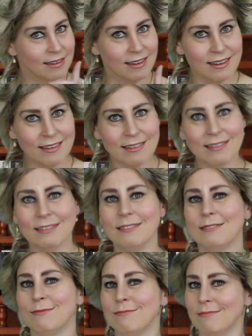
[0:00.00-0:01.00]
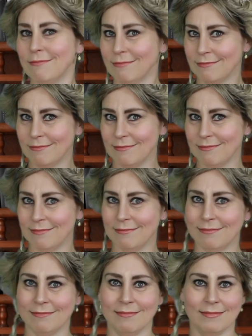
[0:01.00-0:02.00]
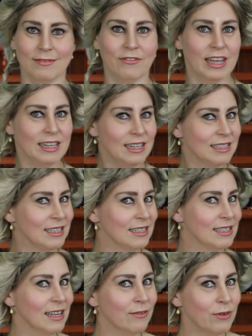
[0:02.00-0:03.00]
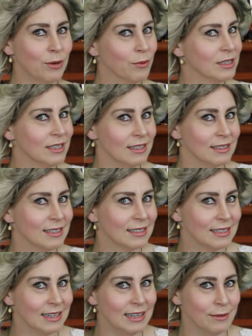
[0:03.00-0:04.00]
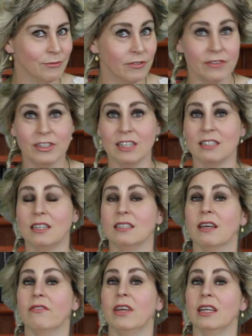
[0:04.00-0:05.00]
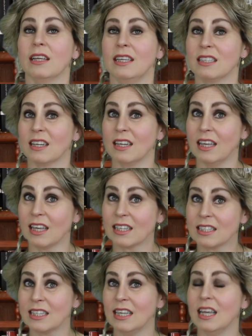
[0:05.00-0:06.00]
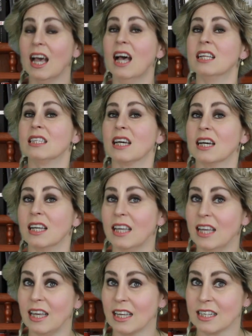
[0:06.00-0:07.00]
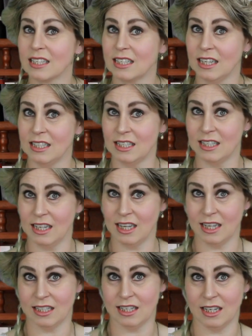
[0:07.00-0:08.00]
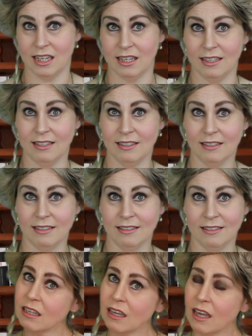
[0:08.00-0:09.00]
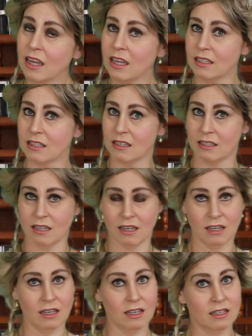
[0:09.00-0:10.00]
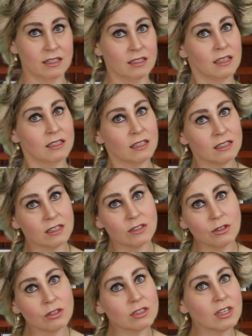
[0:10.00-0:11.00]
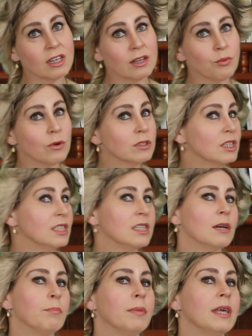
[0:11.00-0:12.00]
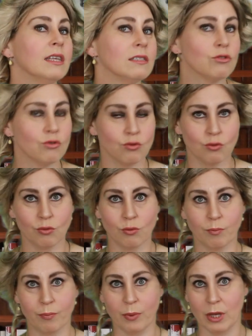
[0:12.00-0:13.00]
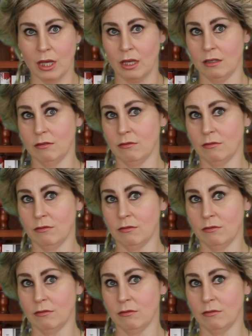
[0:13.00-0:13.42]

Eh? Venice is never what it seems. Venice is a very tricksy city. It is not what it appears to be.